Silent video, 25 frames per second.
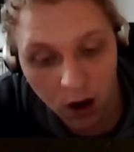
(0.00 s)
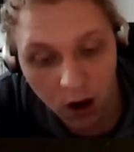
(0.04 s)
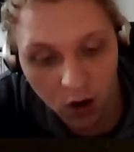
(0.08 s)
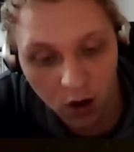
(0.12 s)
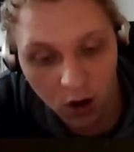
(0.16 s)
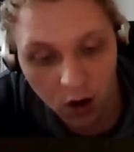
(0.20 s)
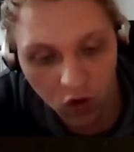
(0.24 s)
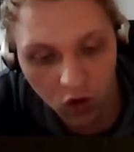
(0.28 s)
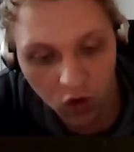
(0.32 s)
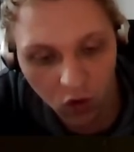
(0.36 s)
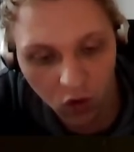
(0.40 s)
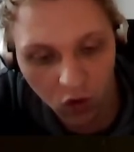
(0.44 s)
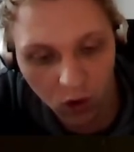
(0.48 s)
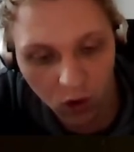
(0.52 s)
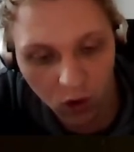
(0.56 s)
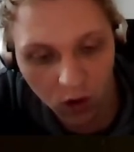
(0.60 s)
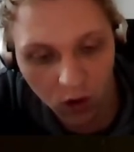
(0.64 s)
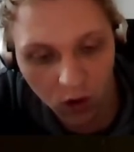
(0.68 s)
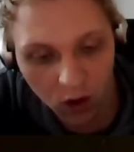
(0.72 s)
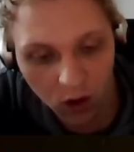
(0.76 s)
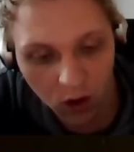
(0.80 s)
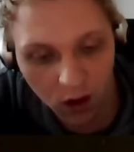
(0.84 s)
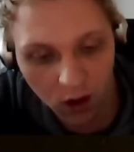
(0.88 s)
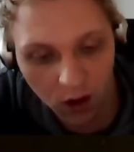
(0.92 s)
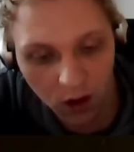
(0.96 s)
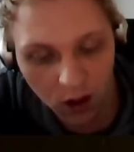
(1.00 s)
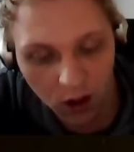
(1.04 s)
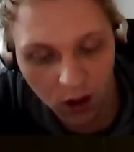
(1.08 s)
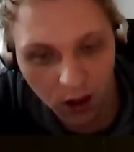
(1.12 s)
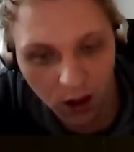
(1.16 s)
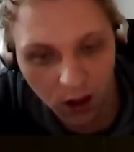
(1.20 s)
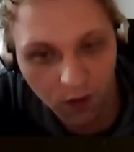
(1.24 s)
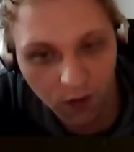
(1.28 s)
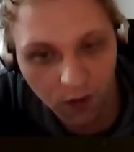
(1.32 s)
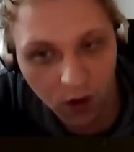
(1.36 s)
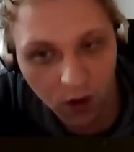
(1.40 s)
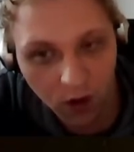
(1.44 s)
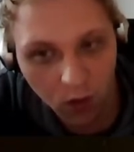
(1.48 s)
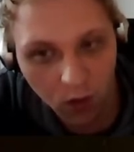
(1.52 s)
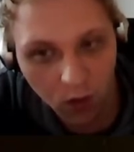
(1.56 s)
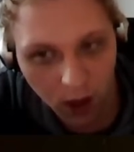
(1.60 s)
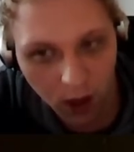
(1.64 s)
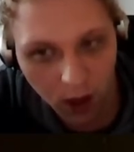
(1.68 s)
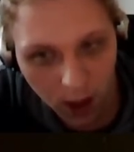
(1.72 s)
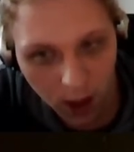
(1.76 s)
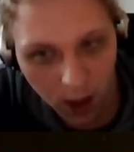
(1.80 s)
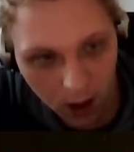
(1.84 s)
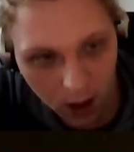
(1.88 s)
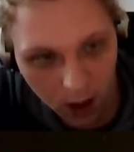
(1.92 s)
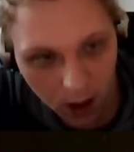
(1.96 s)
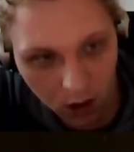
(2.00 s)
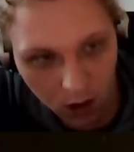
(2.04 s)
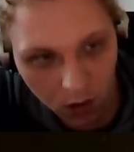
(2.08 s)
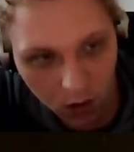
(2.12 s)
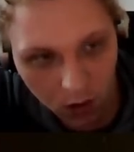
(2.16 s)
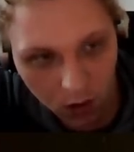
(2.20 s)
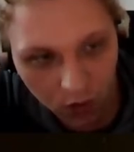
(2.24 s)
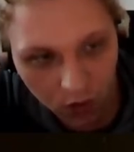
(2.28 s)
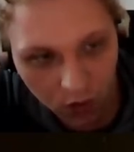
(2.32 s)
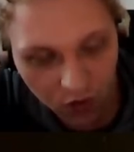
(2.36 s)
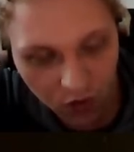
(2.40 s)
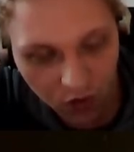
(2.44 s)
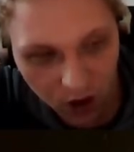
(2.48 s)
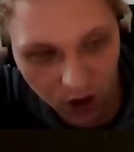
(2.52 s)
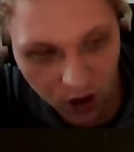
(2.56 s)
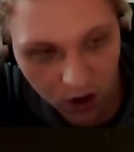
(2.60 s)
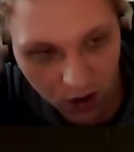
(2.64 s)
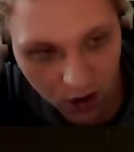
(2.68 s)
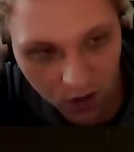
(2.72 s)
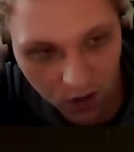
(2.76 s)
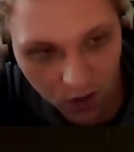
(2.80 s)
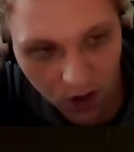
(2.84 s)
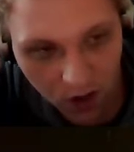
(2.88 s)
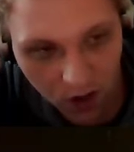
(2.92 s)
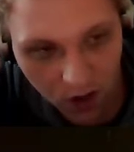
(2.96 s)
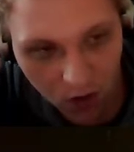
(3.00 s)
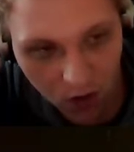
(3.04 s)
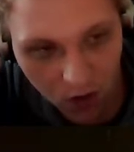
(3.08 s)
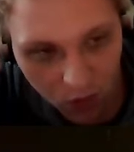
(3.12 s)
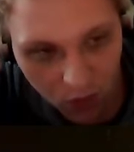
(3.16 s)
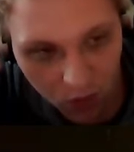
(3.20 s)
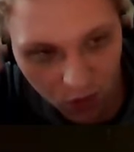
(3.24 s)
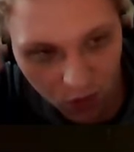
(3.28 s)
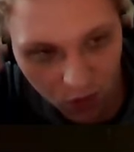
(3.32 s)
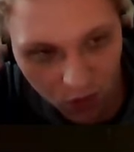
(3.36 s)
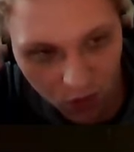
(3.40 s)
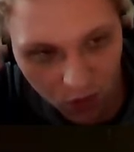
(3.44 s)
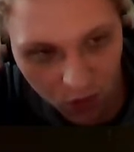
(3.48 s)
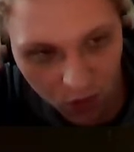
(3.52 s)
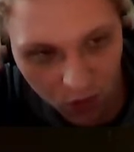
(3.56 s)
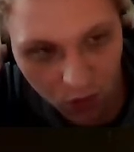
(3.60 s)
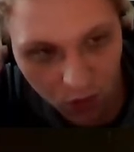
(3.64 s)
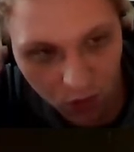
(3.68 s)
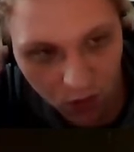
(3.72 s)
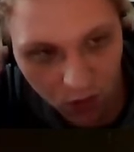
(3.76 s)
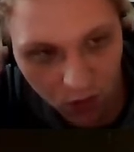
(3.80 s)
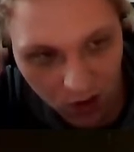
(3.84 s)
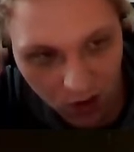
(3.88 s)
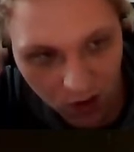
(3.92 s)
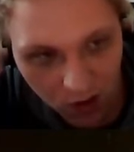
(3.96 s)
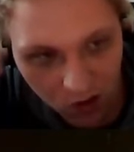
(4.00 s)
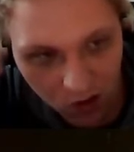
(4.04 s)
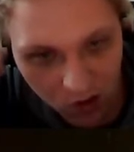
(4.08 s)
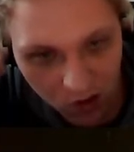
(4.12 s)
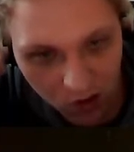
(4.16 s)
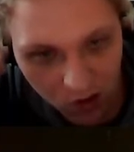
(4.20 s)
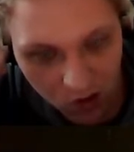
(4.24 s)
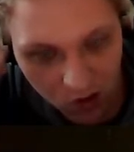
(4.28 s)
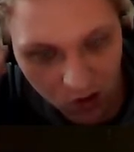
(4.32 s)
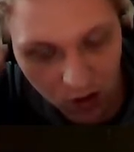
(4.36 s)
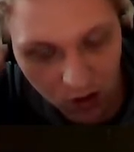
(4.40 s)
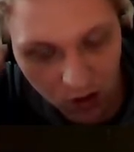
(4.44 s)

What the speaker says: So if you can find the original releases